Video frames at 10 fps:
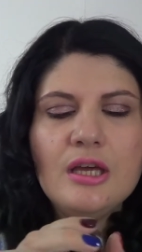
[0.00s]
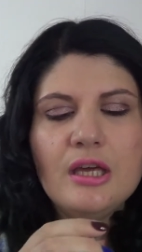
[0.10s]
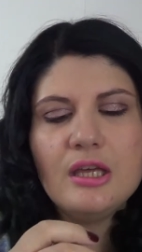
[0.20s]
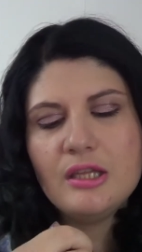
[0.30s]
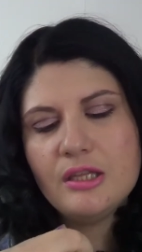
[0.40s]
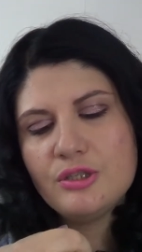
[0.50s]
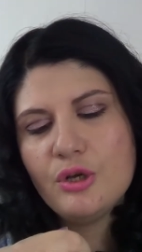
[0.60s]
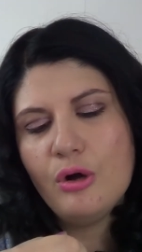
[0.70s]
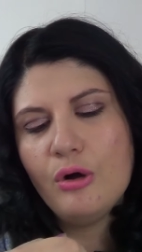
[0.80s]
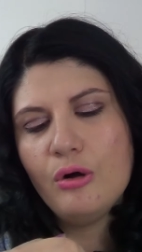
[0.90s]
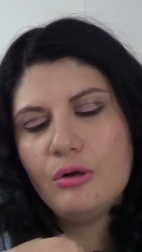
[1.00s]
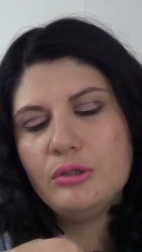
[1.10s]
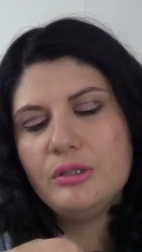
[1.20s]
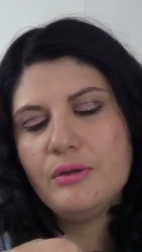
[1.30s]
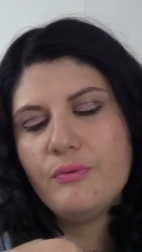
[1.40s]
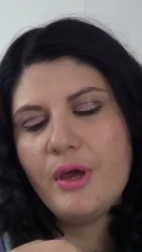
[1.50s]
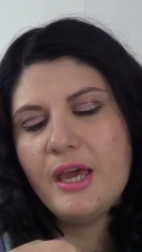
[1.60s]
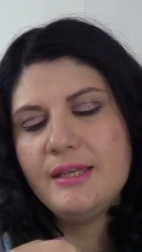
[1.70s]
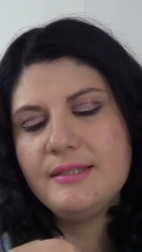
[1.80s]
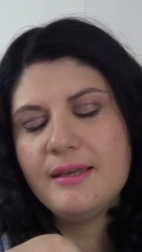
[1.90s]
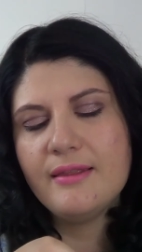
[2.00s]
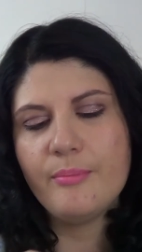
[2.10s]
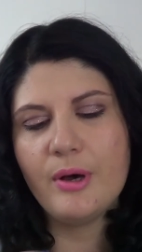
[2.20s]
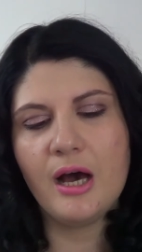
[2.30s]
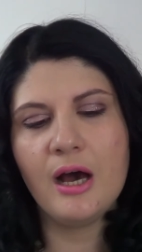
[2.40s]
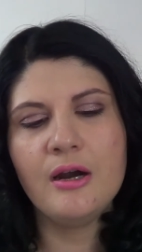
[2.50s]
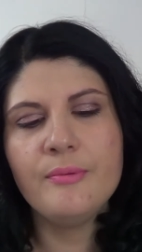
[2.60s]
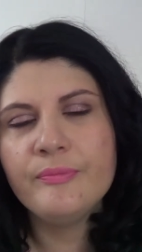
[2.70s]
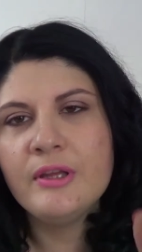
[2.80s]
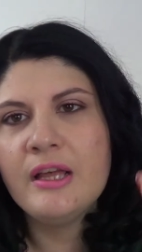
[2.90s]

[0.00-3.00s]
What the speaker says: It's called Raising the Bar.